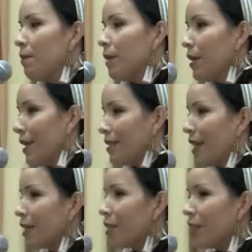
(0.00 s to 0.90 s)
but
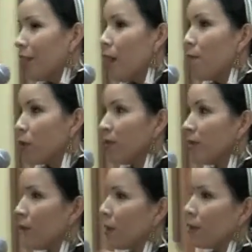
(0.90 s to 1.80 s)
it's actually a lot more
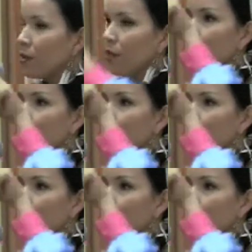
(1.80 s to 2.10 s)
simpler. It's a